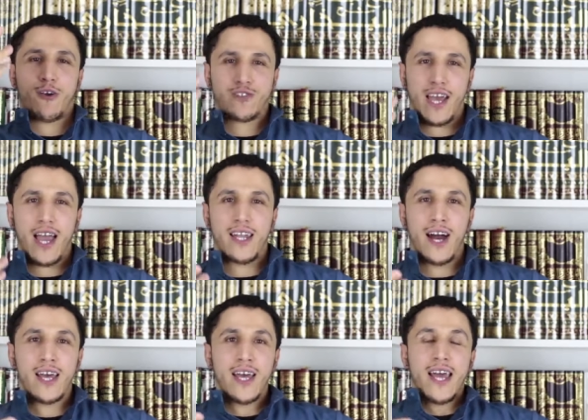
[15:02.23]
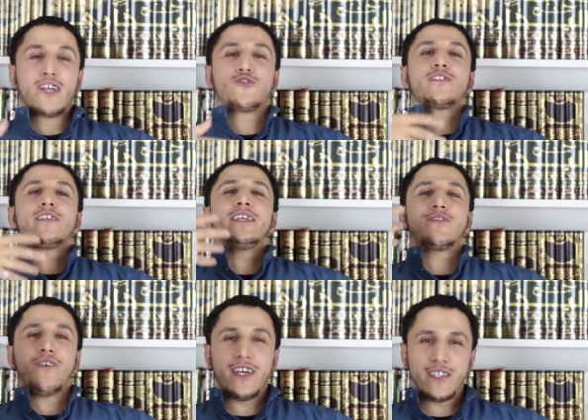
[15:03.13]
subhanahu wa ta'ala and to see
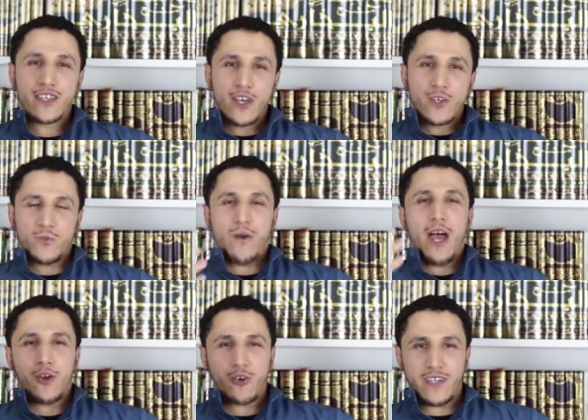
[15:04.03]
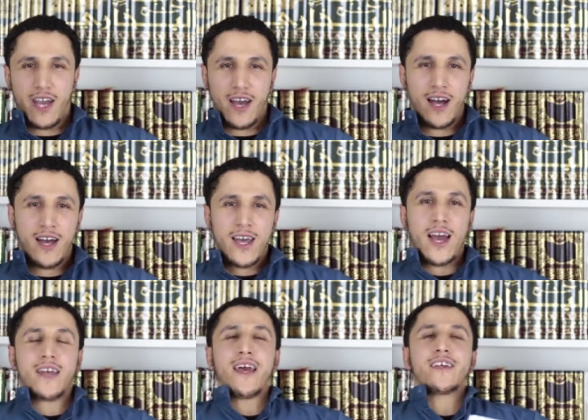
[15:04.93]
His face subhanahu wa ta'ala,
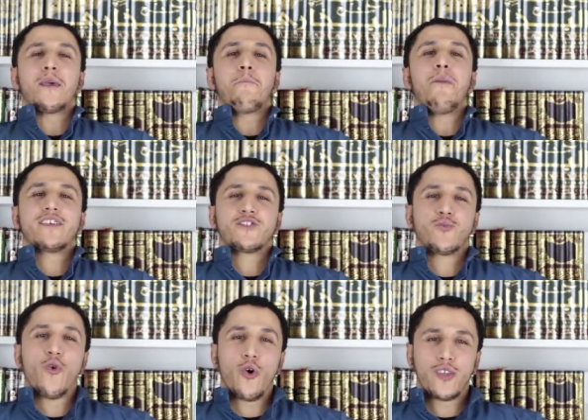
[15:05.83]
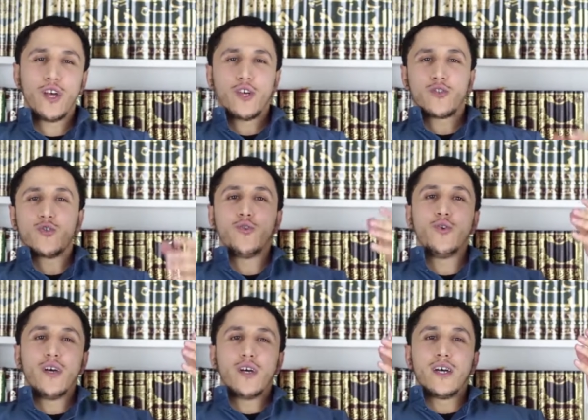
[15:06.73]
and that is the best reward.
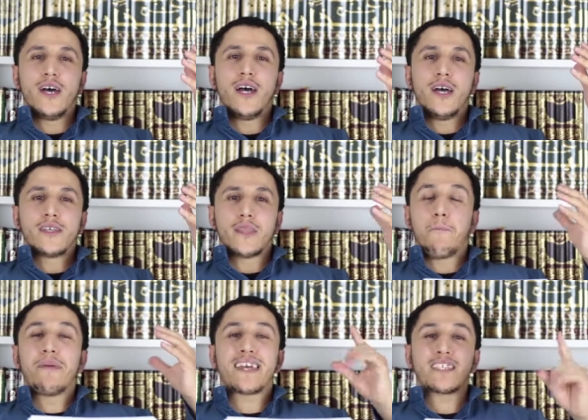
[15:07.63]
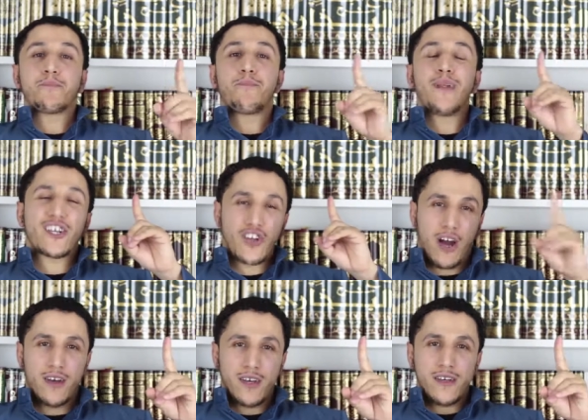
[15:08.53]
To uh, the biggest
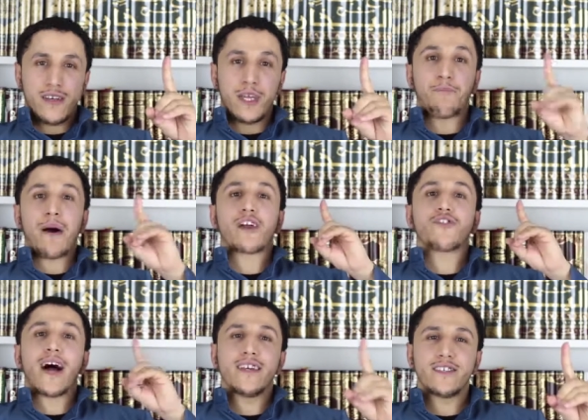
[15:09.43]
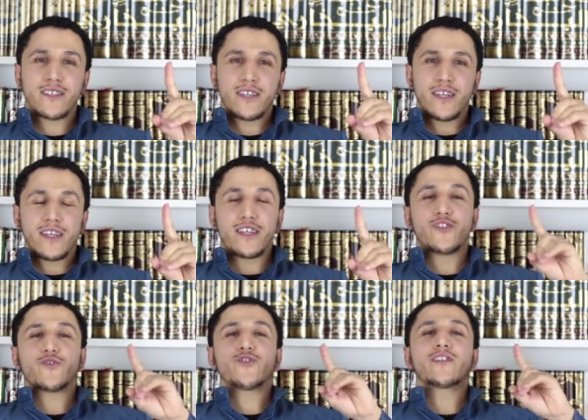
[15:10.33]
pleasure in paradise
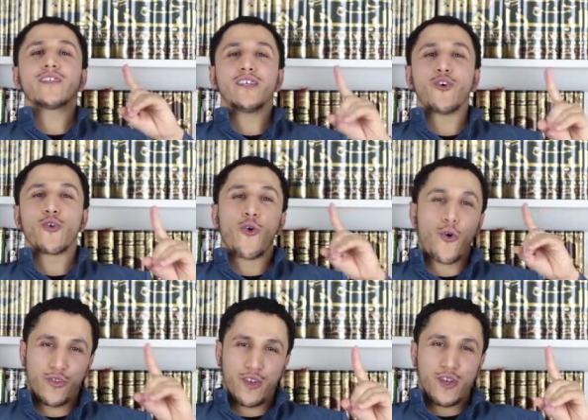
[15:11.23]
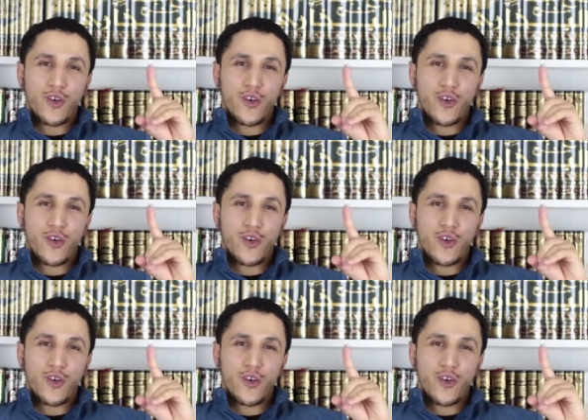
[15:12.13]
is to see your Lord,